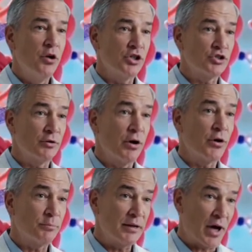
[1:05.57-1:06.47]
is
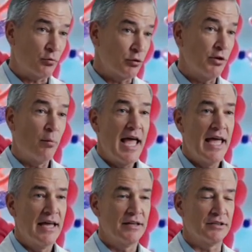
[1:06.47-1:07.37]
simple. Your
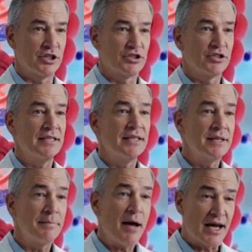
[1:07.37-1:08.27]
body already knows
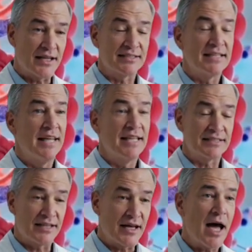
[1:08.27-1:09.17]
how to heal.
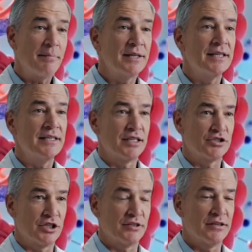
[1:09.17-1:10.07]
It
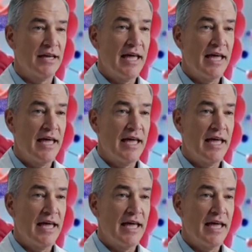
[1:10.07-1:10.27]
doesn't need to be